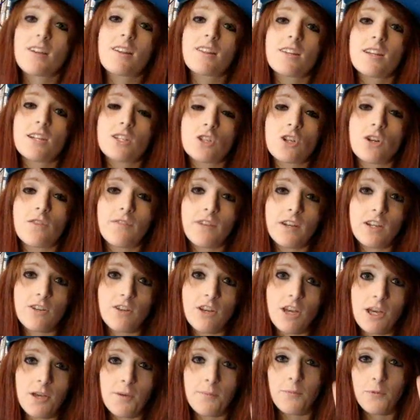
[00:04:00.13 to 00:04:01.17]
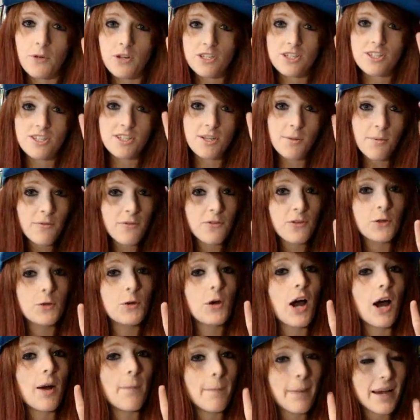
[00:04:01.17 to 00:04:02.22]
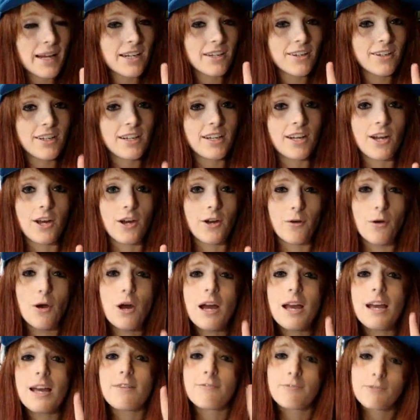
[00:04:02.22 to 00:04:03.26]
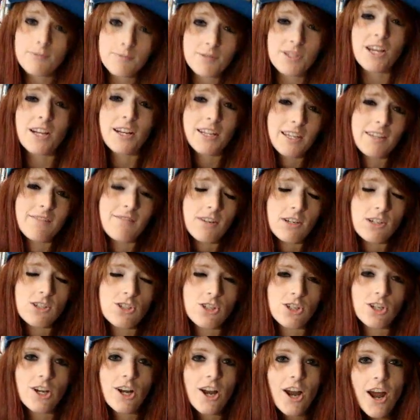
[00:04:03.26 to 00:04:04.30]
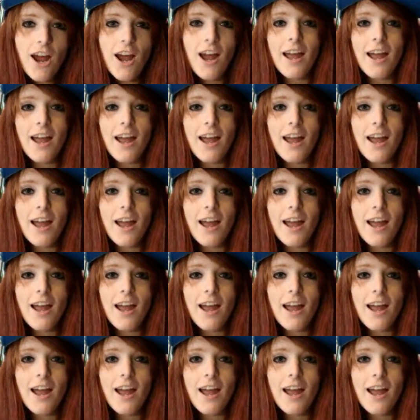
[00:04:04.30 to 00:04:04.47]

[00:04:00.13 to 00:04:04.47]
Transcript: Sonic the Hedgehog video game, which some of you might already know, from Sonic Adventure.